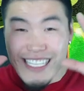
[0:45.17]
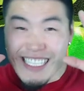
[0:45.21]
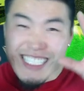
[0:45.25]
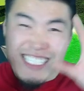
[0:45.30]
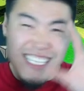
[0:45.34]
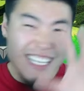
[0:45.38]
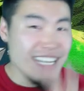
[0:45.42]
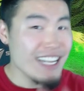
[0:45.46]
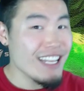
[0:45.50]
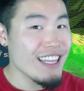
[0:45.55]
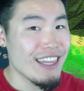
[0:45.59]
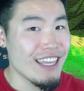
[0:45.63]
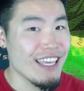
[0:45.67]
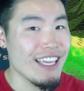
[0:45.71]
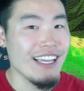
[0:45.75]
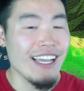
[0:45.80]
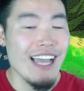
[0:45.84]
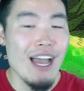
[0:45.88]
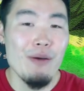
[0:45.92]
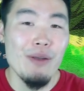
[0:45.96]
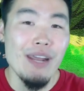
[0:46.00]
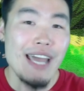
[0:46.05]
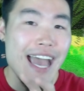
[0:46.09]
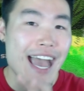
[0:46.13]
Didn't think
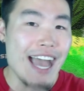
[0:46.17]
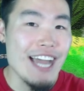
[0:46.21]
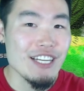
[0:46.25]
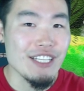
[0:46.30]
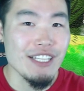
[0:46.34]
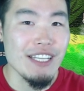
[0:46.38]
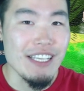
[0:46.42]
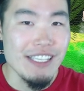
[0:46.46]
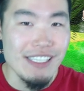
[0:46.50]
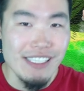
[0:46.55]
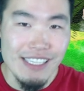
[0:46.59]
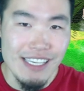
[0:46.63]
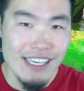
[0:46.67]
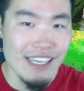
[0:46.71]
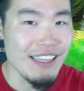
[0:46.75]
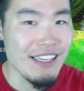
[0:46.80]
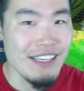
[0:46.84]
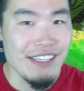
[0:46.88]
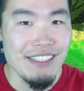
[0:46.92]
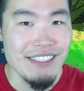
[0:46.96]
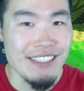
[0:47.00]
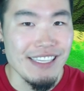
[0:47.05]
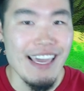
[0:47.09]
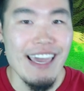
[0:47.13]
I would actually see
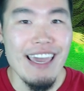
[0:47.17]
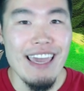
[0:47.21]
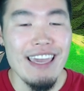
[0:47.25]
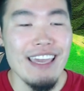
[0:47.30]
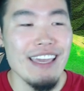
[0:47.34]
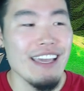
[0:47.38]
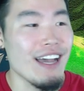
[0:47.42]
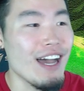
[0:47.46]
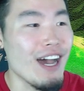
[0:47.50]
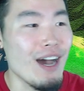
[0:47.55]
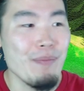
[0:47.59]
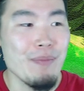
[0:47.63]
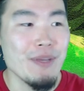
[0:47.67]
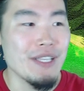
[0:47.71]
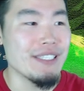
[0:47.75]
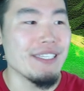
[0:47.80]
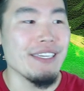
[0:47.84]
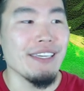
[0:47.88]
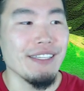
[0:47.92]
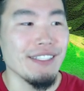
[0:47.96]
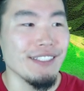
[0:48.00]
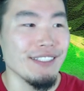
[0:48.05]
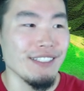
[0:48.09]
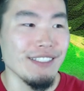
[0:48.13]
this day up
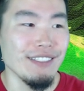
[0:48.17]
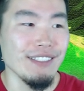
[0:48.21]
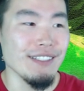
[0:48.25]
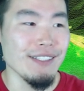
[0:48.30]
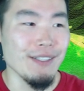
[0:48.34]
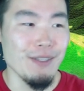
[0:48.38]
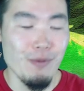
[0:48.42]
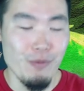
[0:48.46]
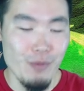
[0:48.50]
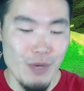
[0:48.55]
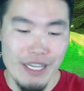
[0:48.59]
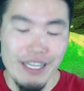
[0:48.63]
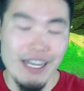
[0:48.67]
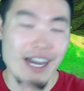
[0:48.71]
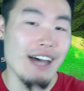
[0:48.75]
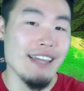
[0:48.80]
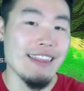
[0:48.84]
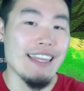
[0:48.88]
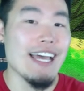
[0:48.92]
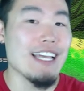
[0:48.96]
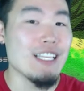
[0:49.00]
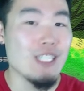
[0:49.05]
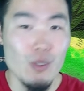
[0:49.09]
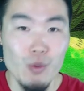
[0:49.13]
until we
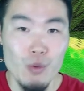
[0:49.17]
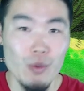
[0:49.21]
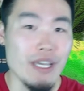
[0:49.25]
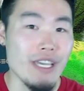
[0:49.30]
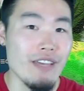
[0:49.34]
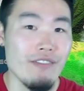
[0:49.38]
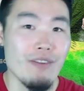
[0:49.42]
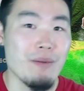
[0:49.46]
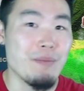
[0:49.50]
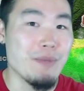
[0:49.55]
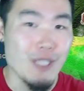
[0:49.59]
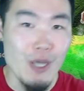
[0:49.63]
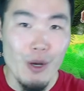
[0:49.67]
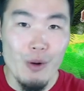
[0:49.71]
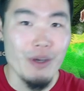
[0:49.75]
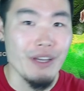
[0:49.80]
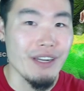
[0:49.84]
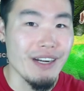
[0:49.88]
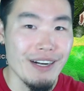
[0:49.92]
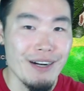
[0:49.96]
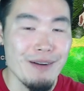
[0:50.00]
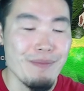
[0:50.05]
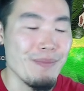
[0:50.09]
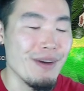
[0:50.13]
got that tweet from
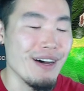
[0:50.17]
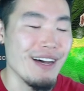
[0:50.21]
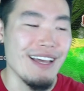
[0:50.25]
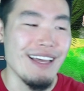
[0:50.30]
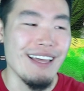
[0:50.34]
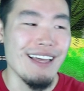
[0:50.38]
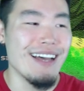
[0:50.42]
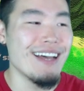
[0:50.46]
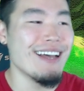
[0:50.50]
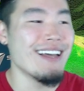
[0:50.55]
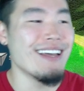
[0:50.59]
Dokener, but